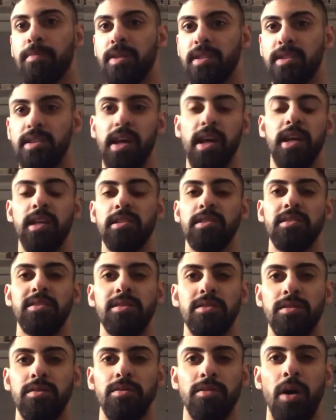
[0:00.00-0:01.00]
it
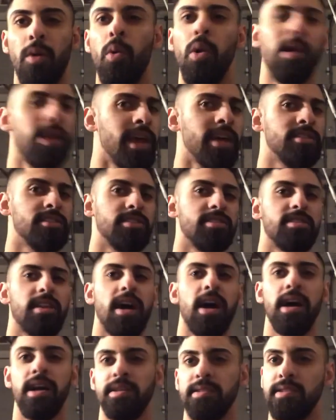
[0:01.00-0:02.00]
says, the one
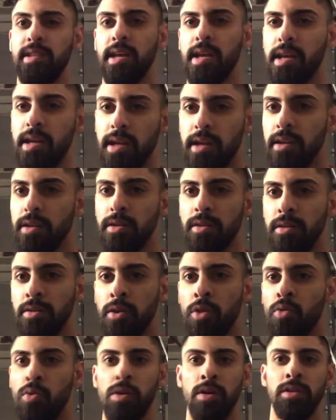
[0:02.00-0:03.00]
exercise that
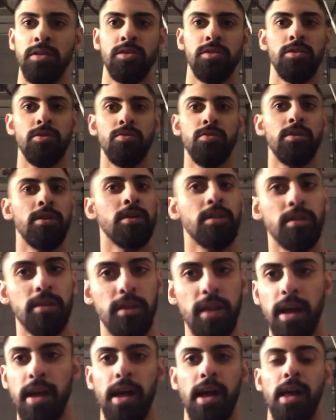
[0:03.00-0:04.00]
no one is doing
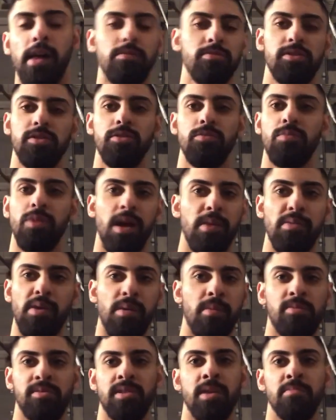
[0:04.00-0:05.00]
that helps you, blah,
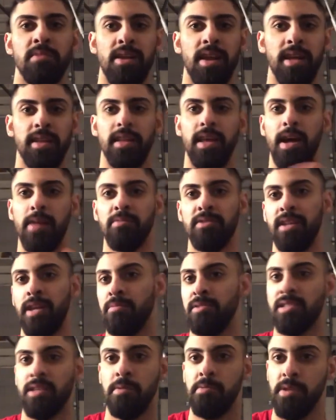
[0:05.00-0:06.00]
blah, something like that. I'm going to
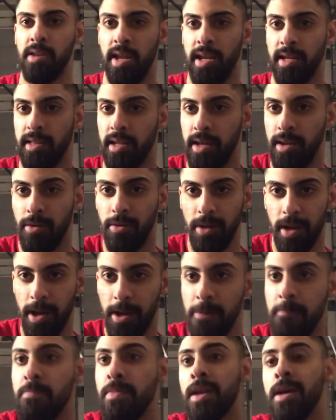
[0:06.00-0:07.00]
name it something like that,
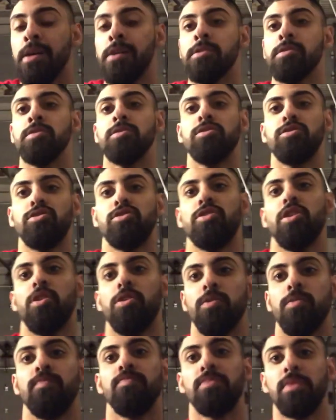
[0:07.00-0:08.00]
okay?
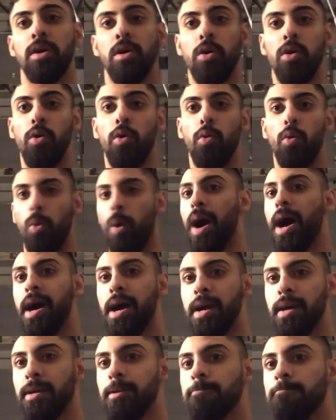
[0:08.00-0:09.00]
So,
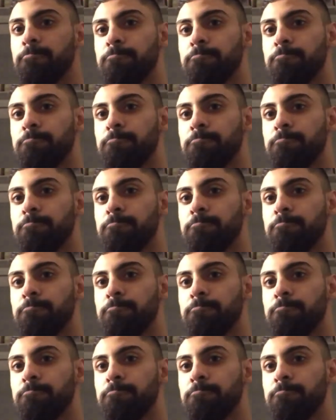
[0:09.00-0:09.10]
why